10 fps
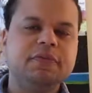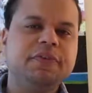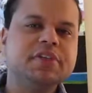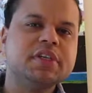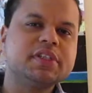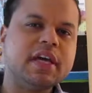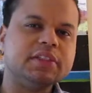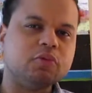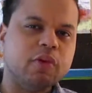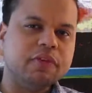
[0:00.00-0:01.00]
physics
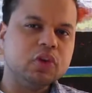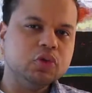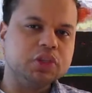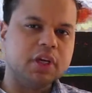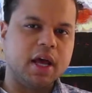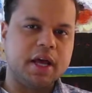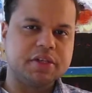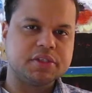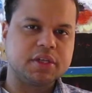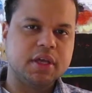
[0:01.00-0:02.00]
has
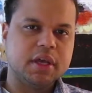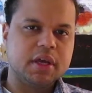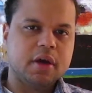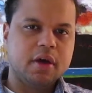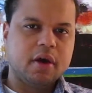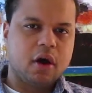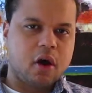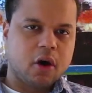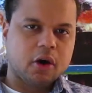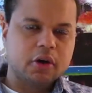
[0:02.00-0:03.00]
revolutionized
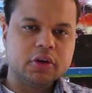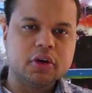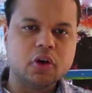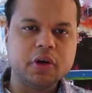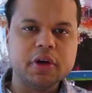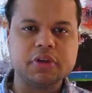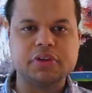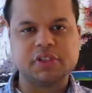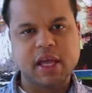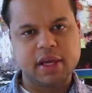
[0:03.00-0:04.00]
our current
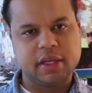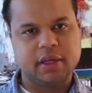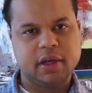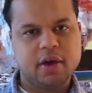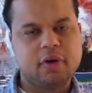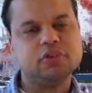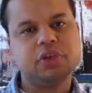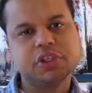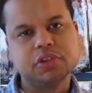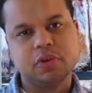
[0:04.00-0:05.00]
understanding of
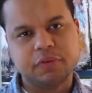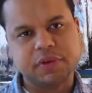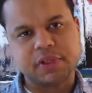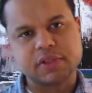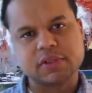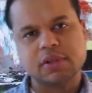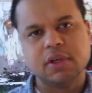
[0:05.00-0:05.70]
traditional physics.